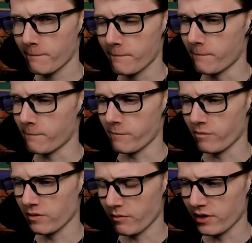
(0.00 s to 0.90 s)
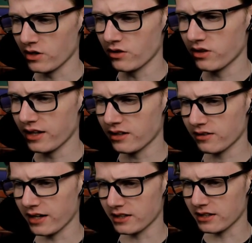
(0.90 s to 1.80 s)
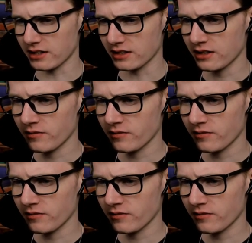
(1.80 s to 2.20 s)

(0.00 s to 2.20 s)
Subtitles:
I mean, you'd think that,